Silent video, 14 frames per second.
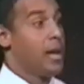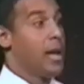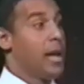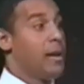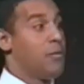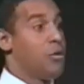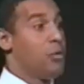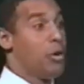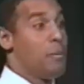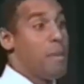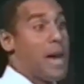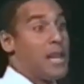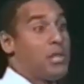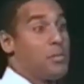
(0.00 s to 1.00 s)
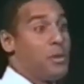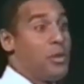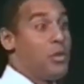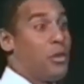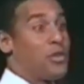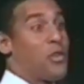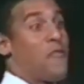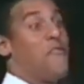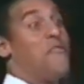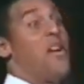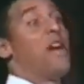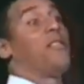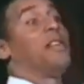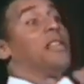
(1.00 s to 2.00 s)
And if you're in management, you know it's a
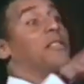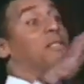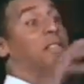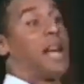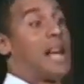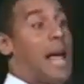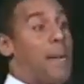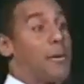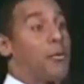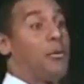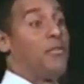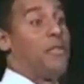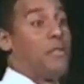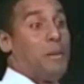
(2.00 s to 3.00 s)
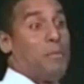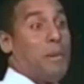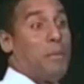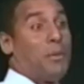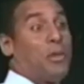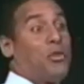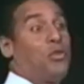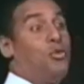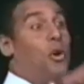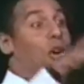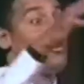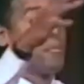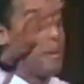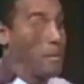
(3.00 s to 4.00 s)
very different dynamic with 50 people than
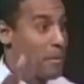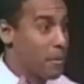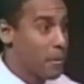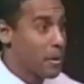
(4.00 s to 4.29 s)
200 people.